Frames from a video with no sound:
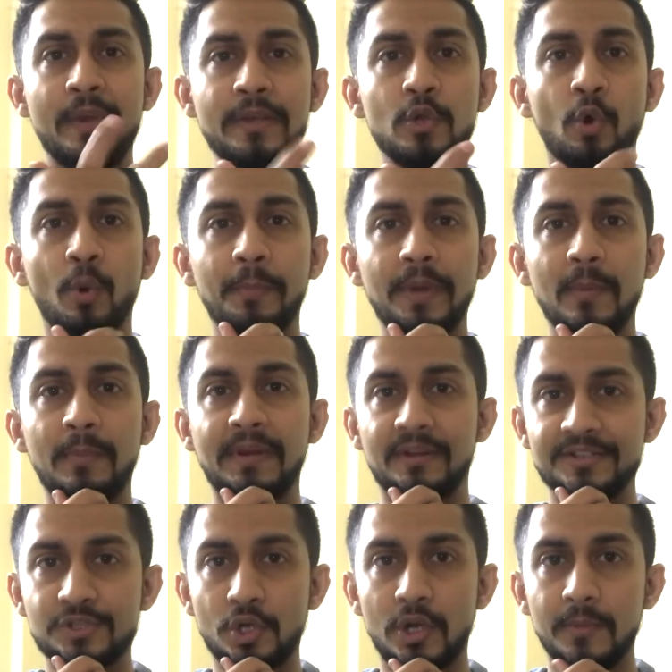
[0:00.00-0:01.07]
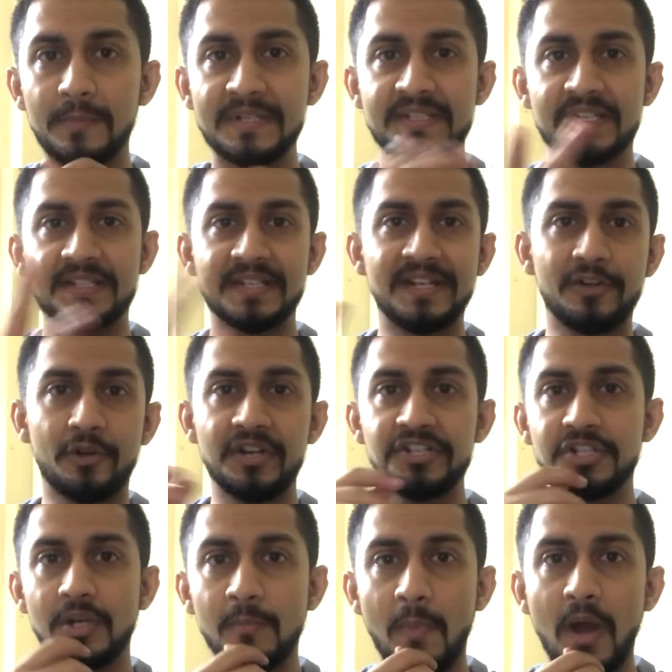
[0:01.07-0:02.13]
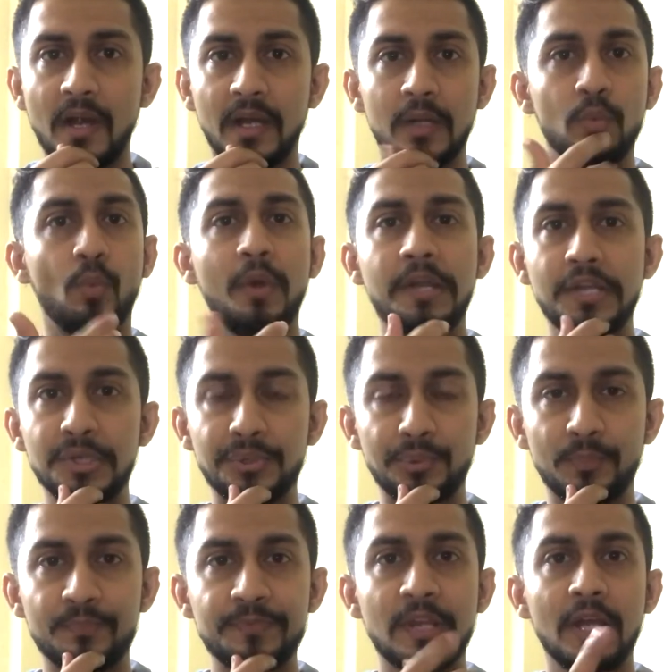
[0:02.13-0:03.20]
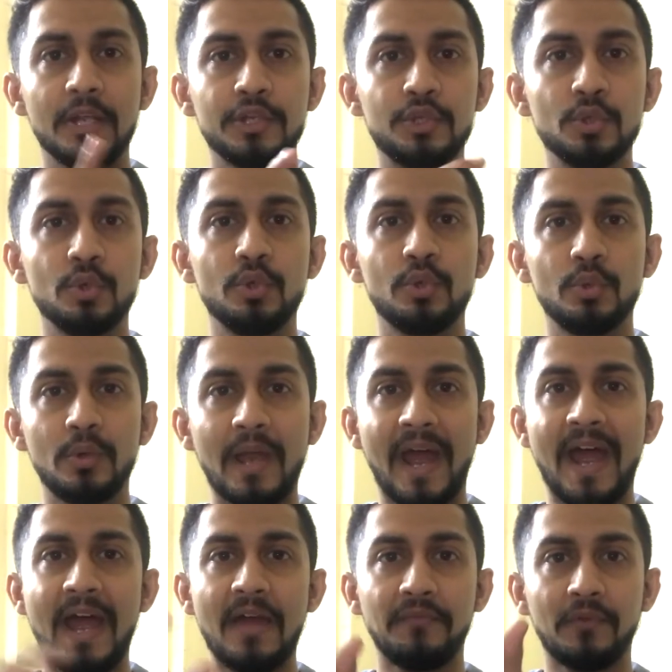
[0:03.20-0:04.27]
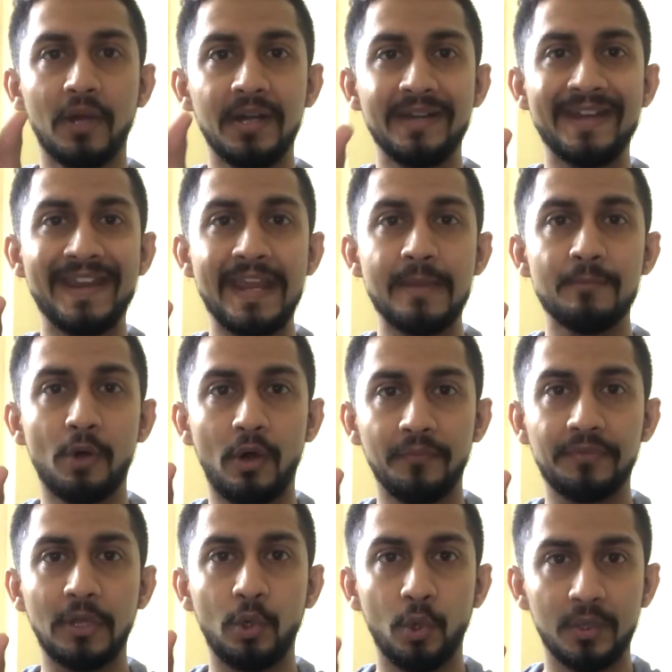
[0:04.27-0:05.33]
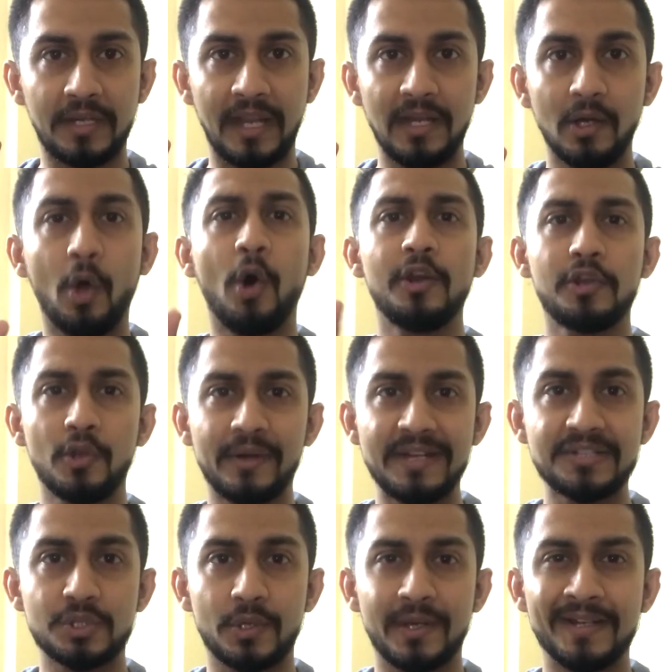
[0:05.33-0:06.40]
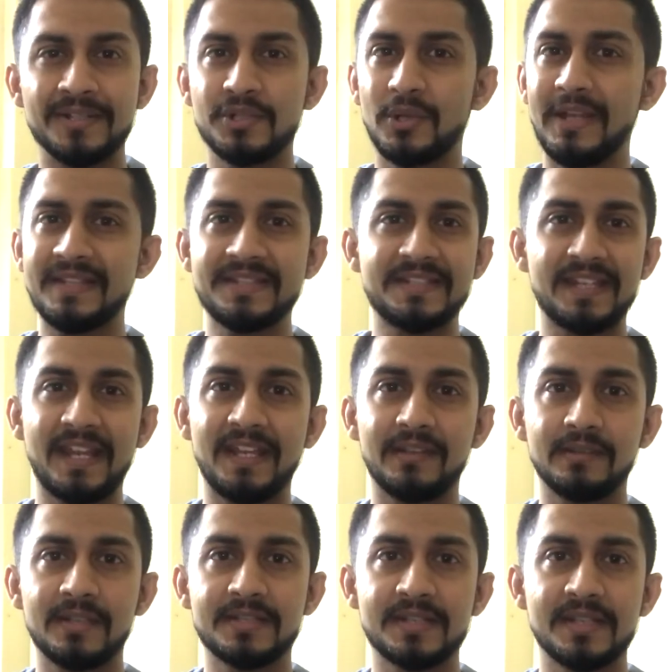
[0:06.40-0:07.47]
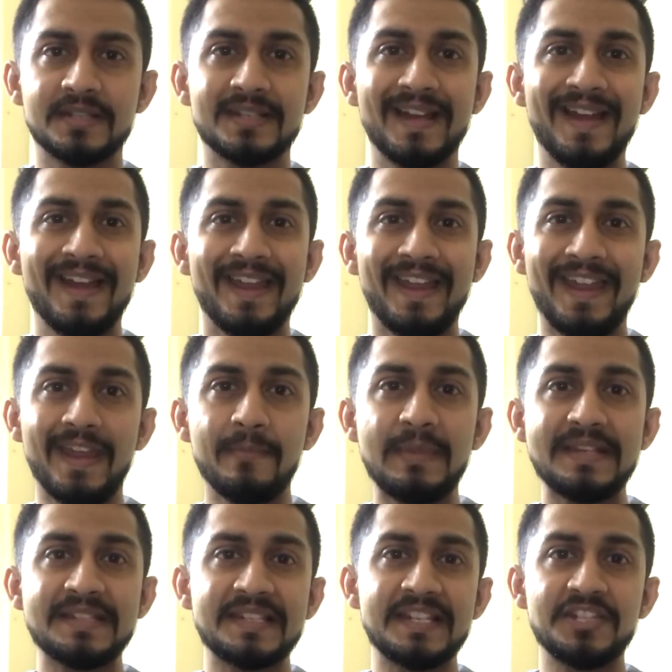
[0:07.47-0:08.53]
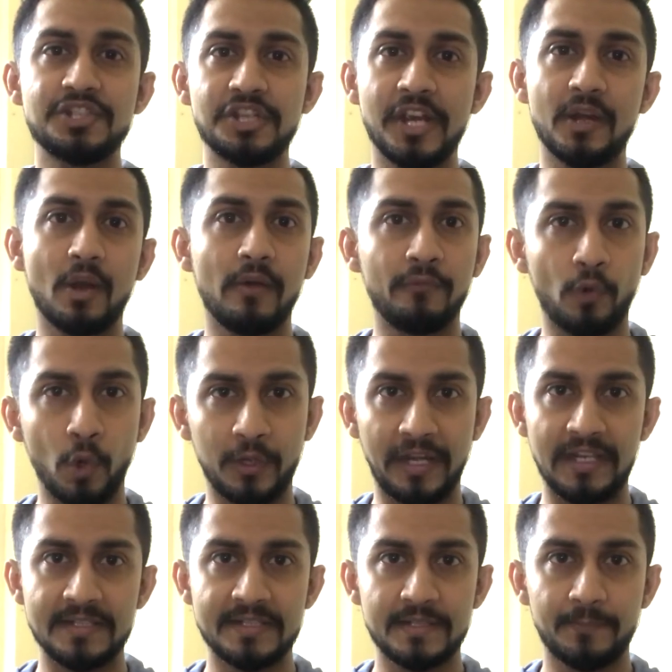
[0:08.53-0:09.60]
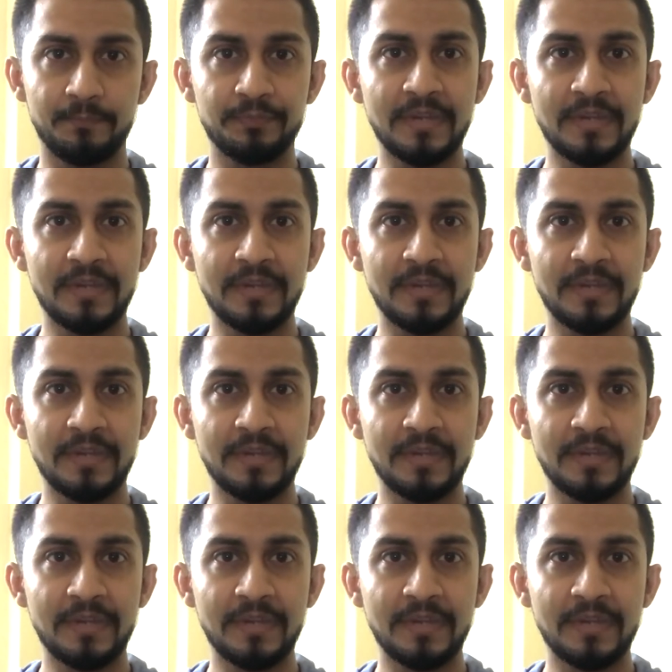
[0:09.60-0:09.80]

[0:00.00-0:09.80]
when you open up a restaurant business in traditional market, what do you do? You have a name of the hotel or your restaurant. So let's say this is ABC chain of hotels.